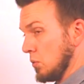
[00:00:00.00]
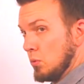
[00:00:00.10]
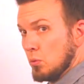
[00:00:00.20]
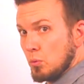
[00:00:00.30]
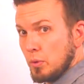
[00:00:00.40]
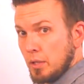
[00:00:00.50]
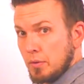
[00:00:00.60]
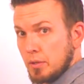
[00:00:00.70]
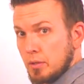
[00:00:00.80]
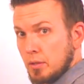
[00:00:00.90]
Ooh,
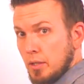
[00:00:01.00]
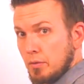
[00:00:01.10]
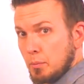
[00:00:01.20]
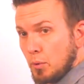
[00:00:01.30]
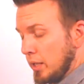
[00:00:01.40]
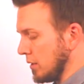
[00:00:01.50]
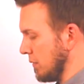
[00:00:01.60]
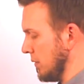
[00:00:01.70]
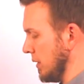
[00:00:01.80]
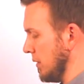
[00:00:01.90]
even even brighter,